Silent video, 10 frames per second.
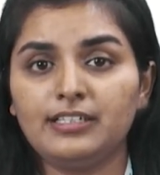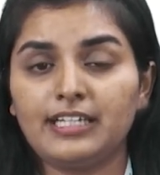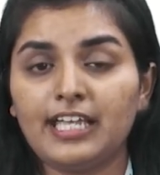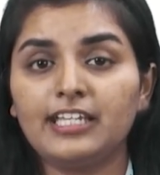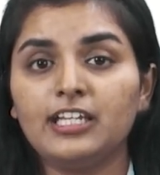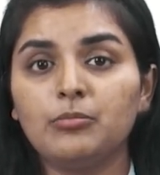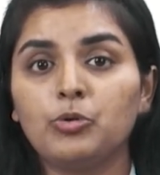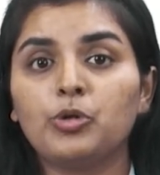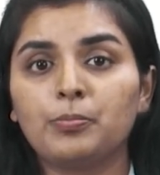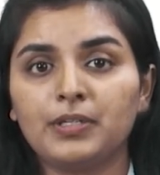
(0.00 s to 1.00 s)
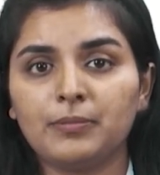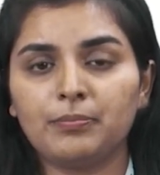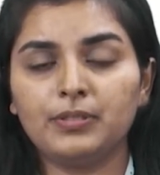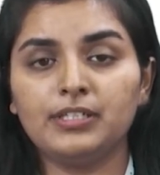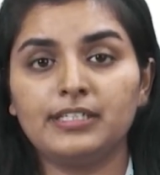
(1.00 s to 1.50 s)
tagging more
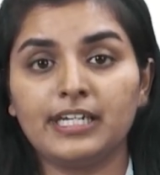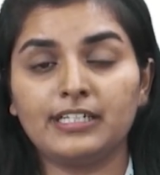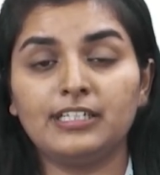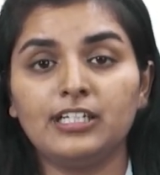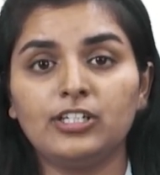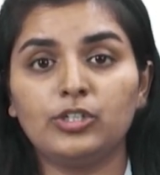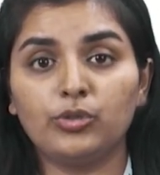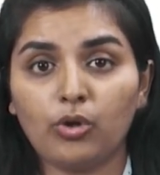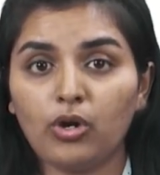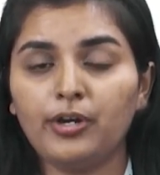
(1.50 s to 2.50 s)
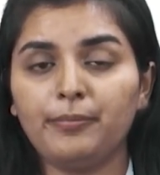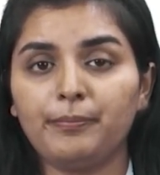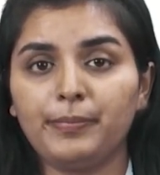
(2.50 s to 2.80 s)
people, getting your